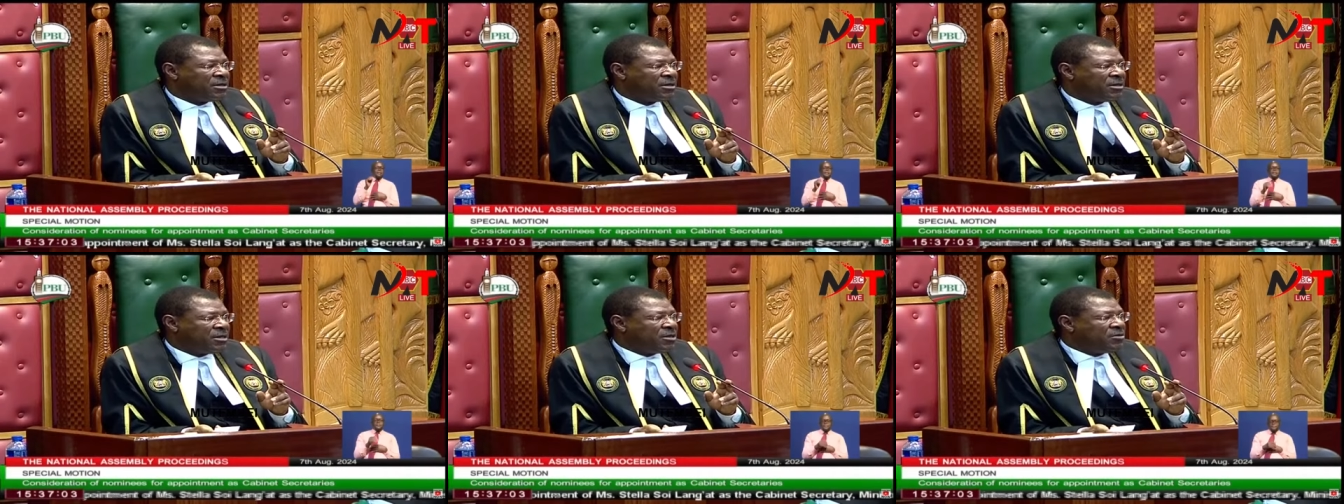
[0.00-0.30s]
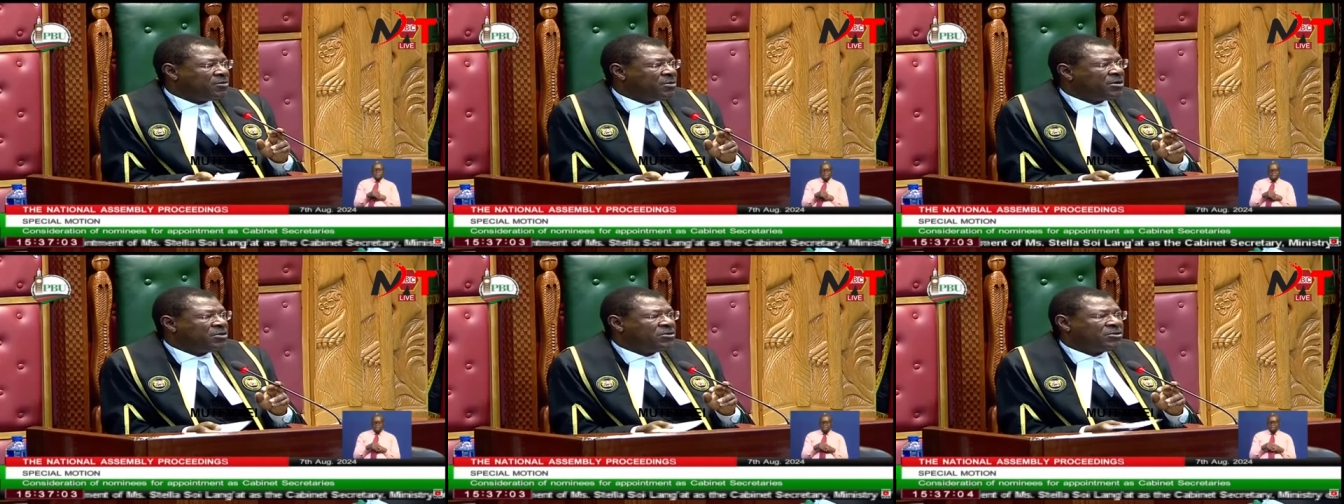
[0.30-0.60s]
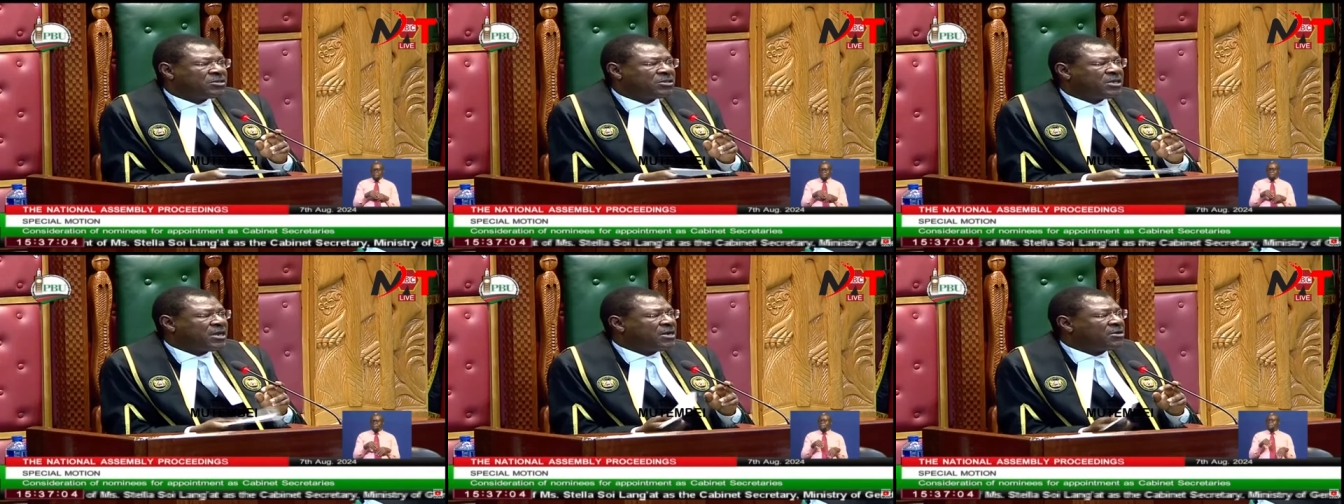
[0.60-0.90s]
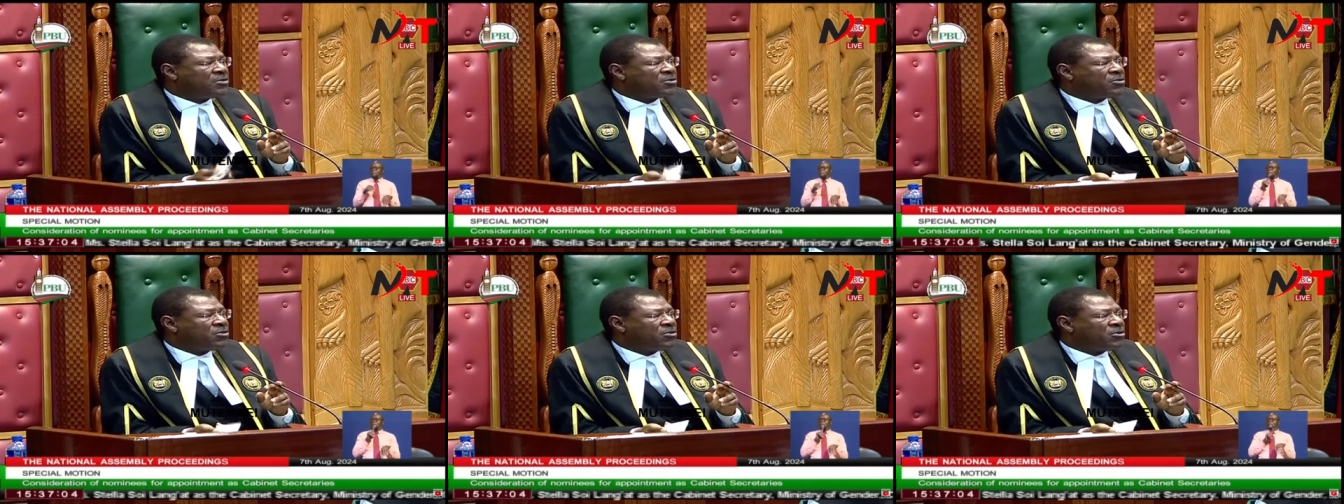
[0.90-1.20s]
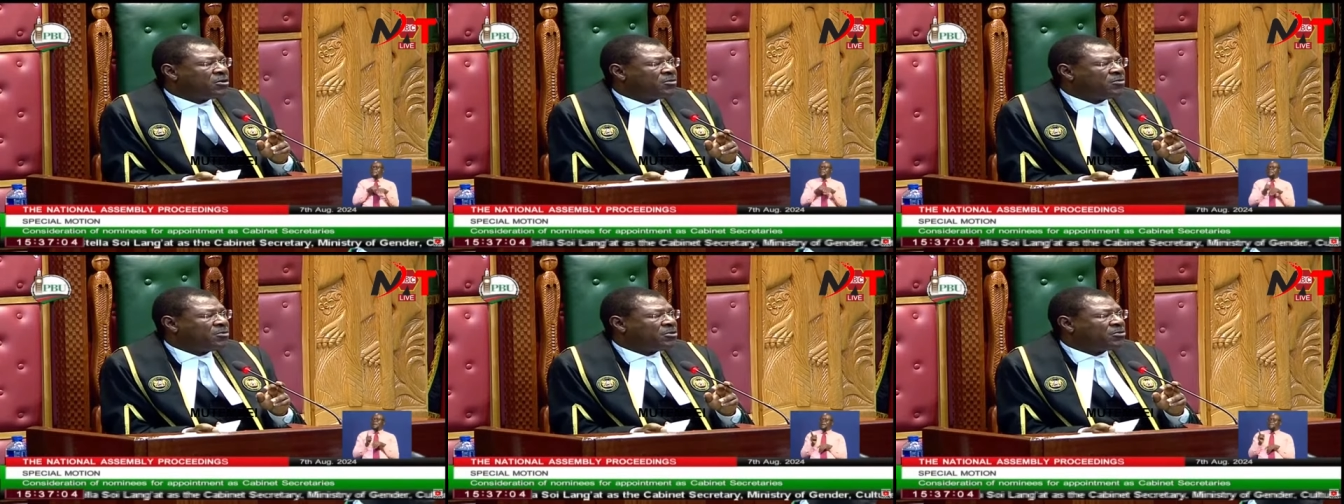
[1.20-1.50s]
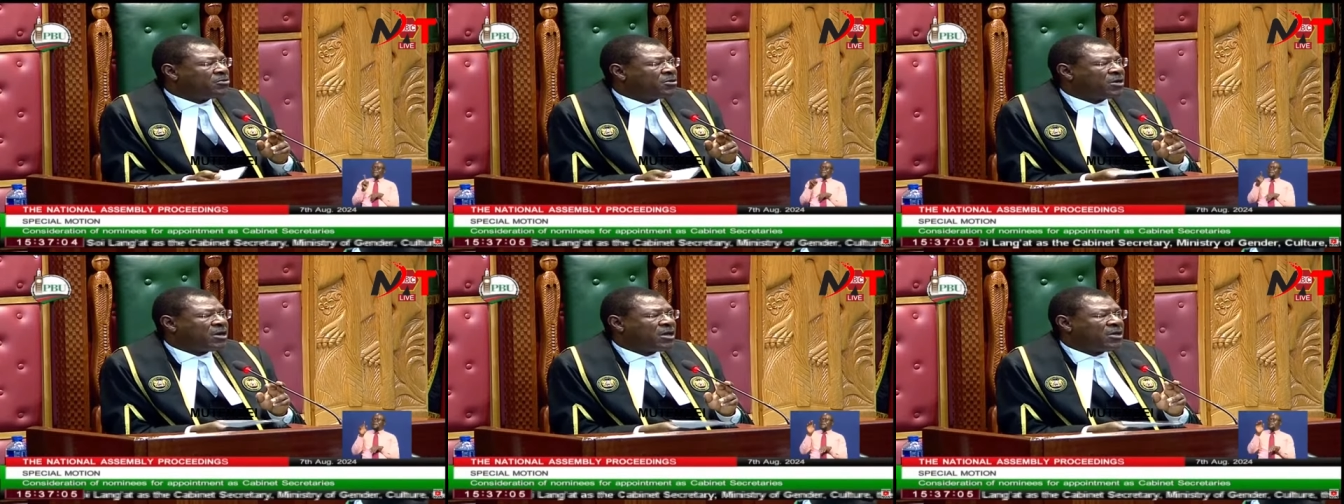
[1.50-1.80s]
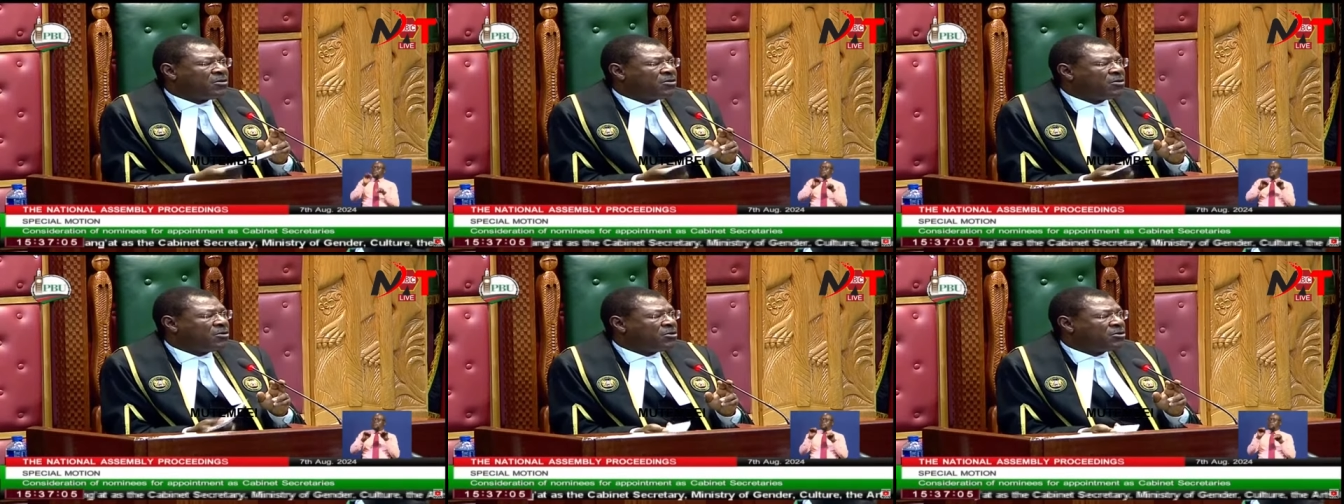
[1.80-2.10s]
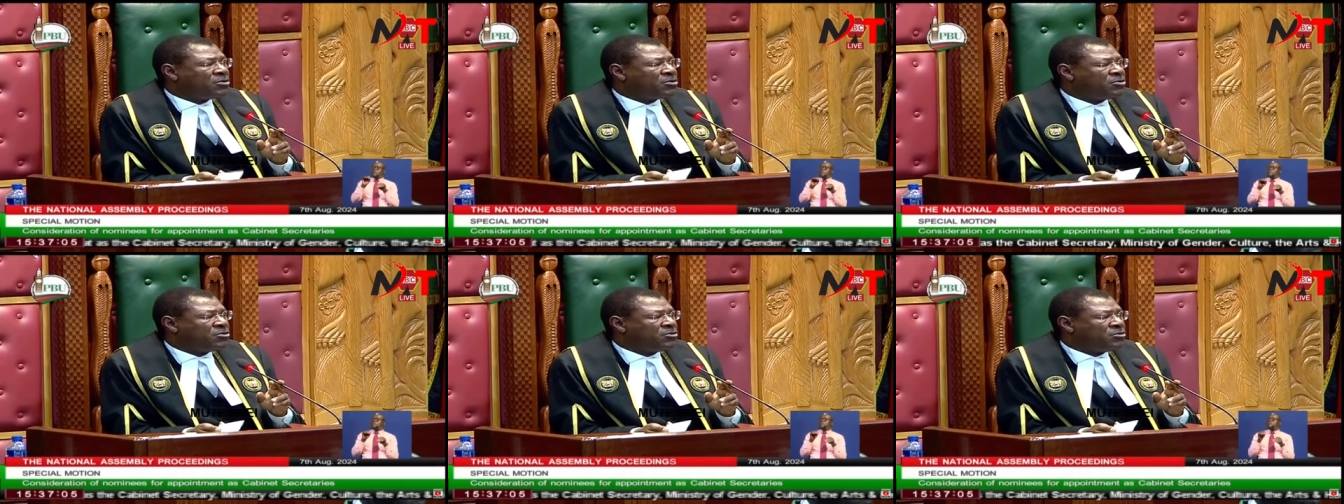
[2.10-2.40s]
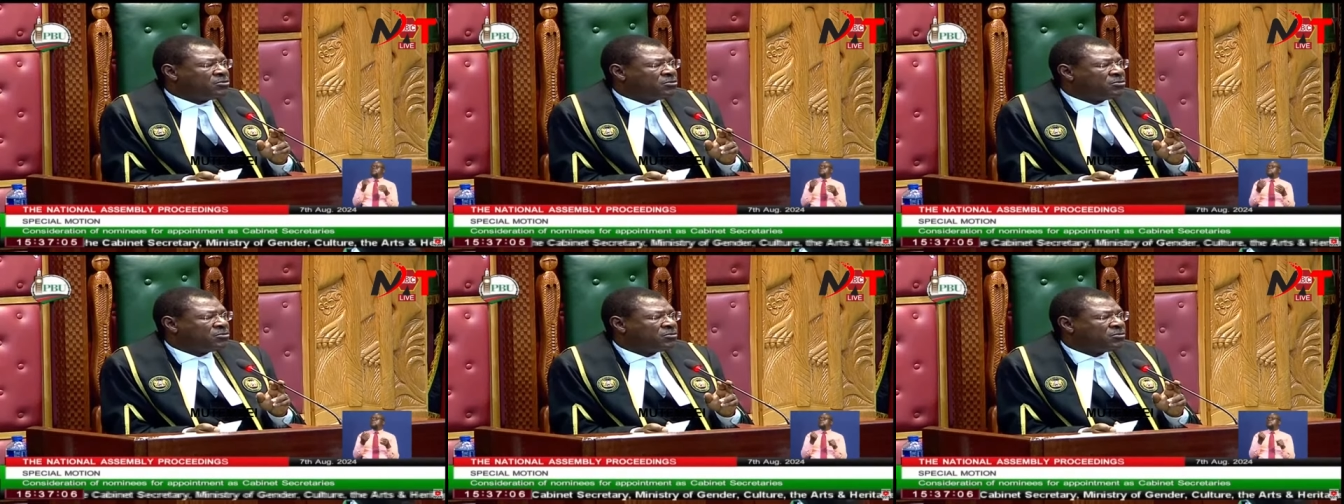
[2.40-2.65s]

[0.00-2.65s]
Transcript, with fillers: then when you stand to contribute, what are you going to do?